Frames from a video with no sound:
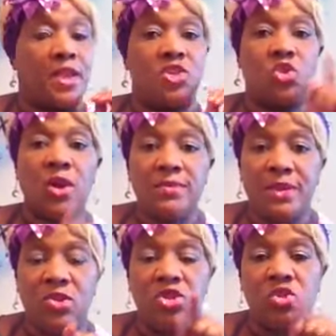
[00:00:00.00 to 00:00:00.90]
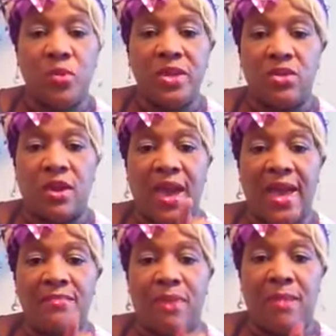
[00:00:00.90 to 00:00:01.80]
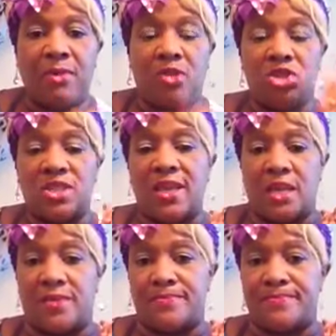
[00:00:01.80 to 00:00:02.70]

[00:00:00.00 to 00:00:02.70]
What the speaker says: join me on Twitter, at Pop Culture Psychic.